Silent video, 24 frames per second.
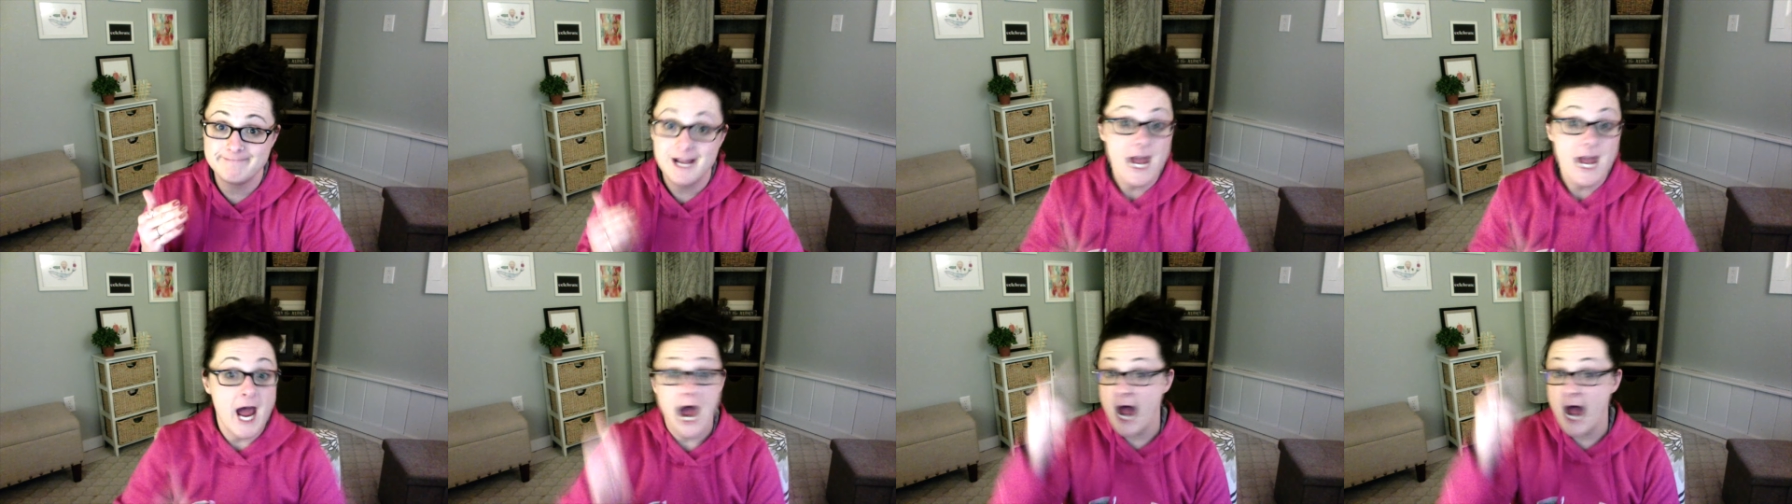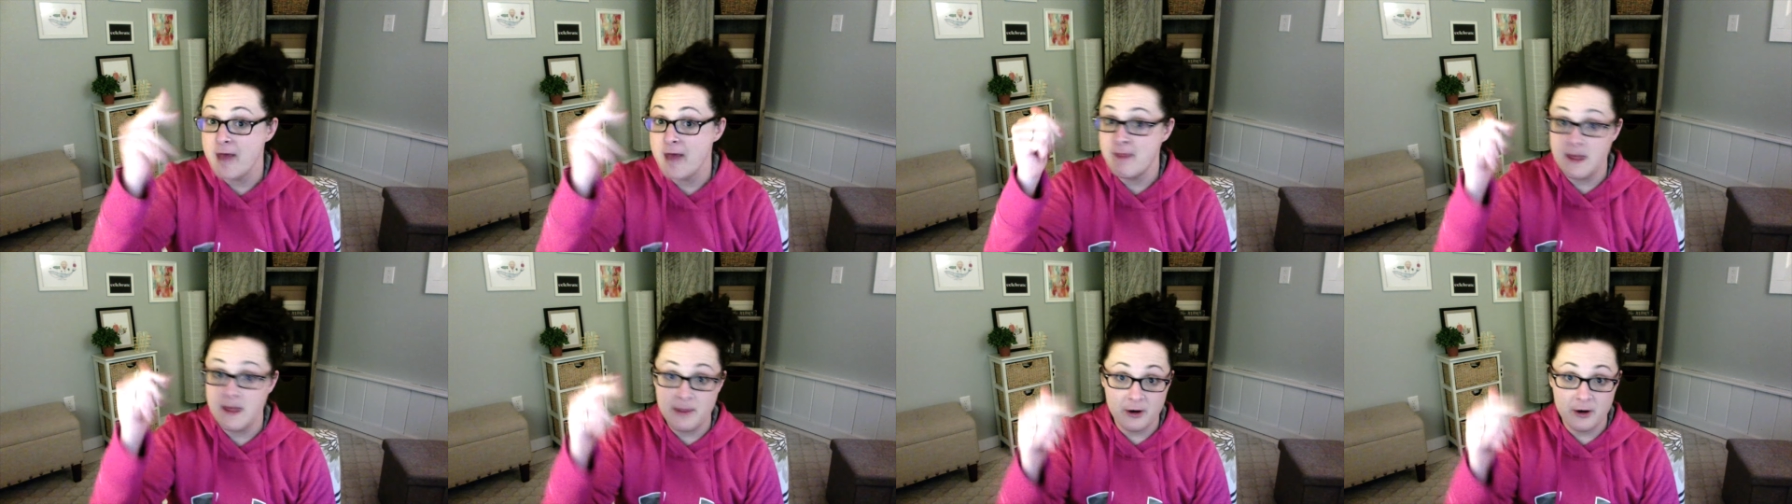and
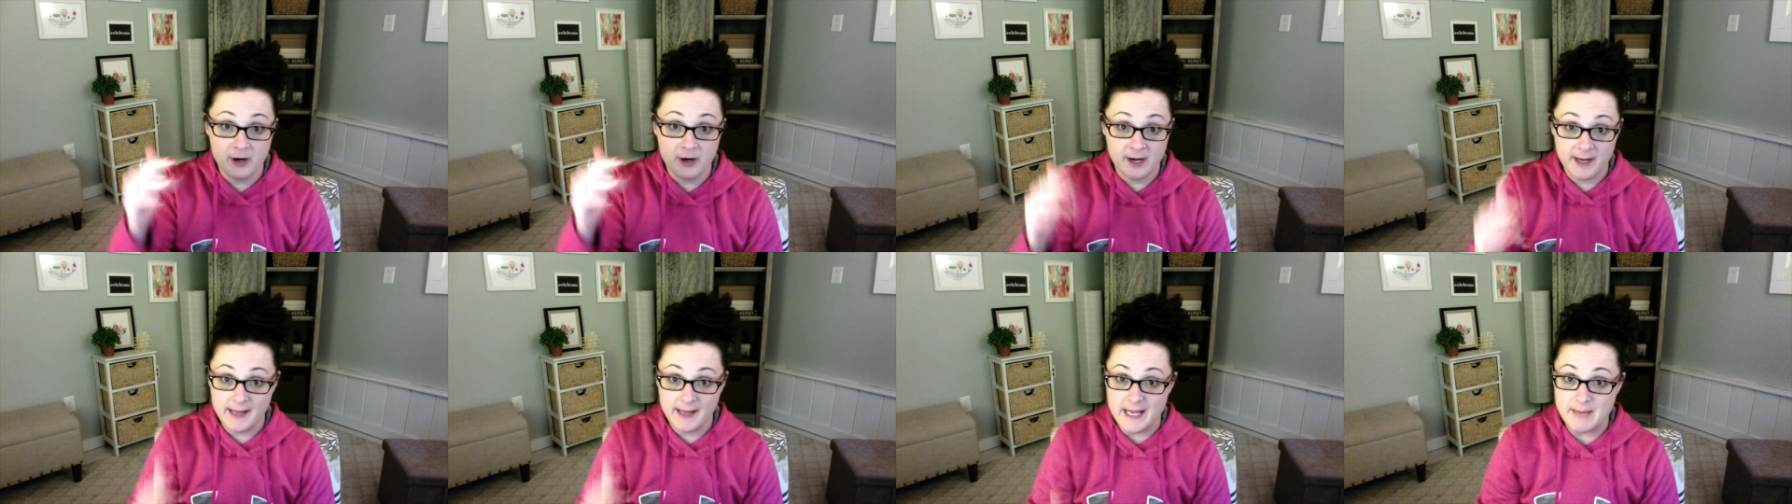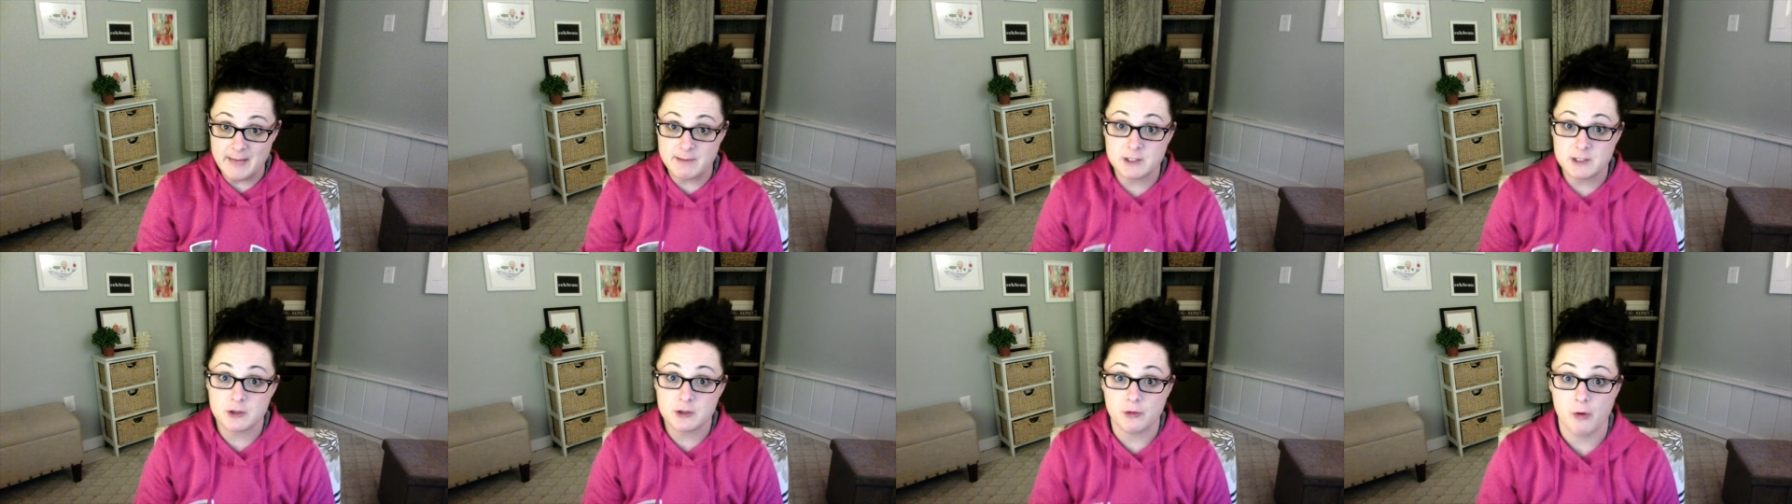then they're going to keep
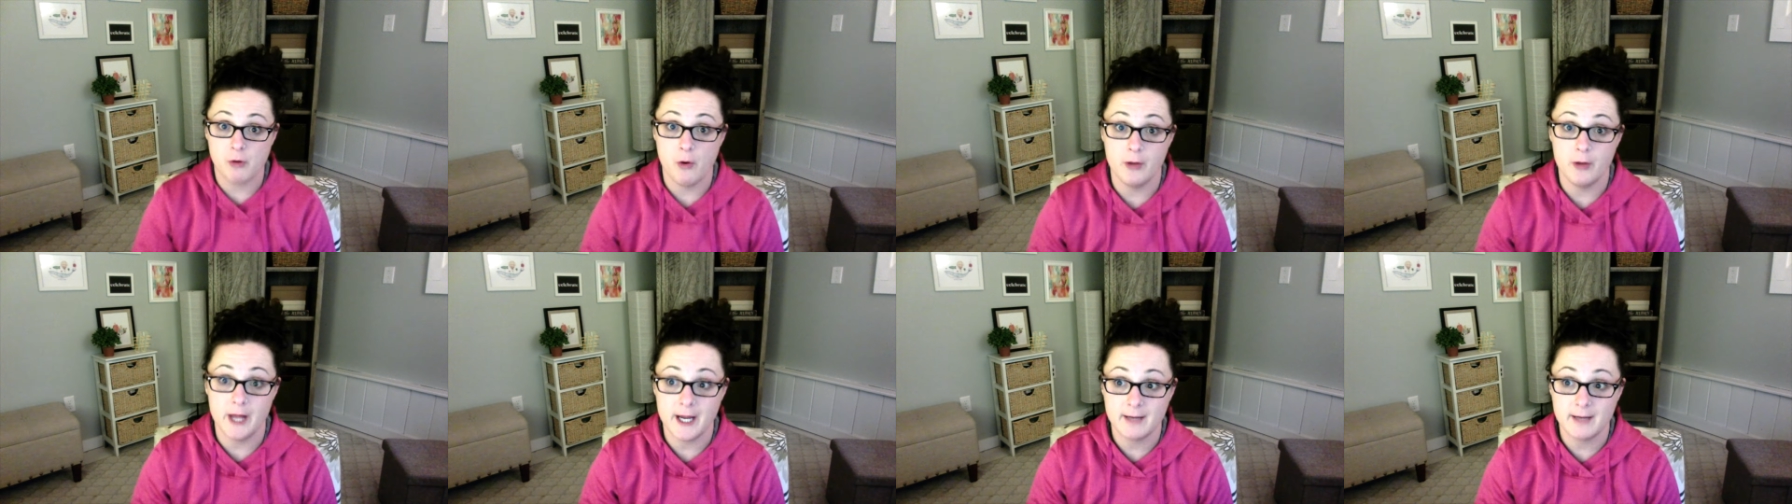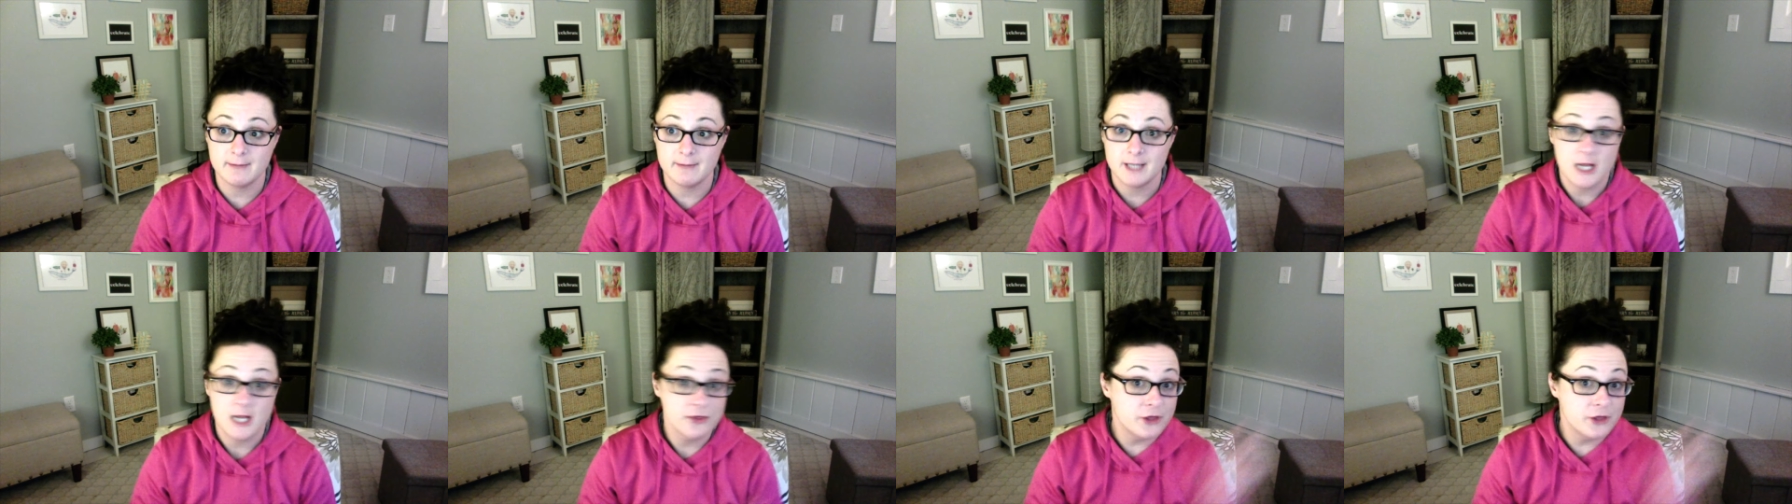scrolling.
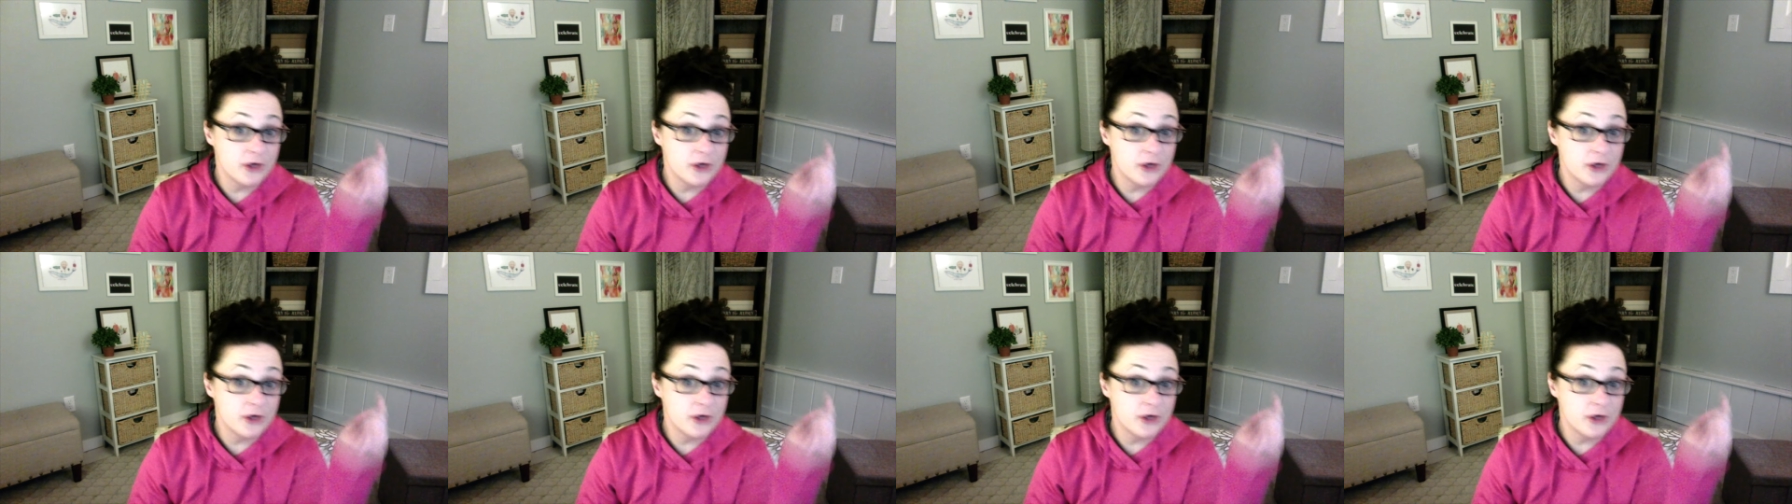They're